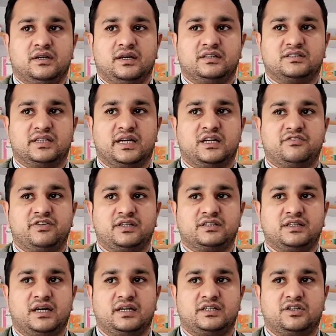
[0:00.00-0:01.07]
side
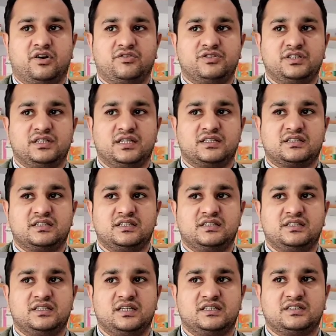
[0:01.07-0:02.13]
effects are drowsiness,
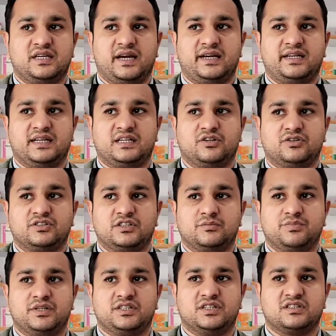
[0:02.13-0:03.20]
dizziness, headache,
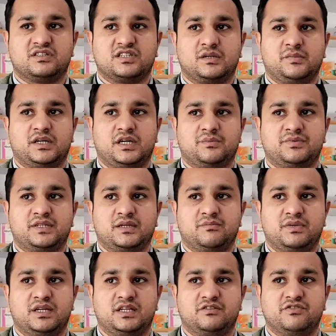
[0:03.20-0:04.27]
constipation, stomach
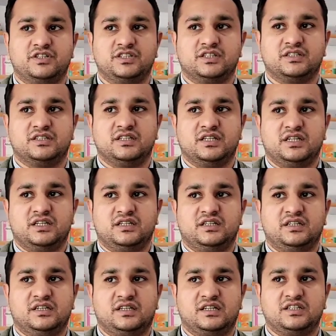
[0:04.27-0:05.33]
upset, blurred vision,
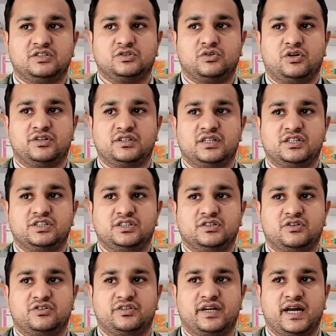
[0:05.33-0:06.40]
decreased coordination,
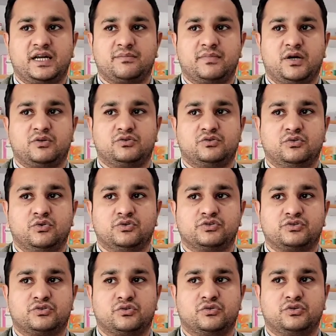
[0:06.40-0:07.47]
or dried mouth,
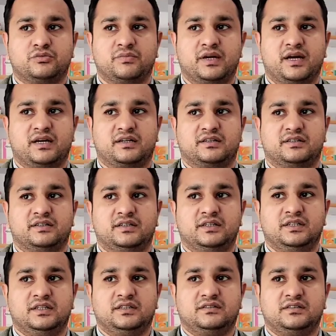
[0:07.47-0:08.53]
nose, throat may occur.
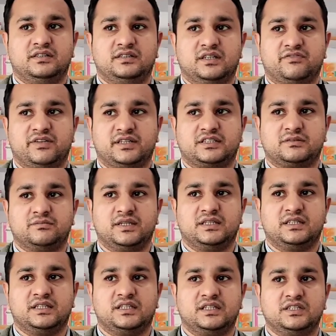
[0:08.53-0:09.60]
These effects may
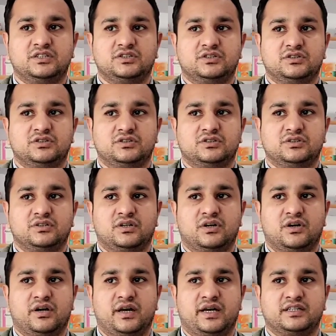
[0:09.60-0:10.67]
decrease
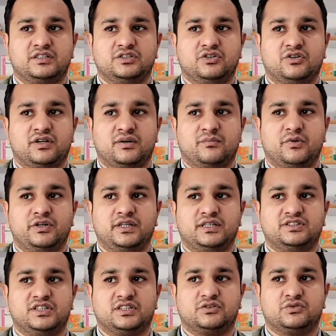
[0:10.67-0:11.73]
as your body
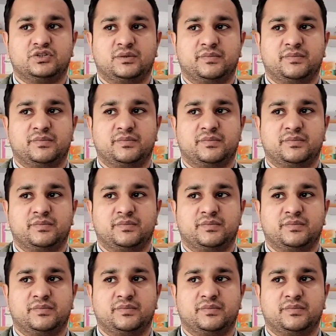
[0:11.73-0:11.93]
adjusts to the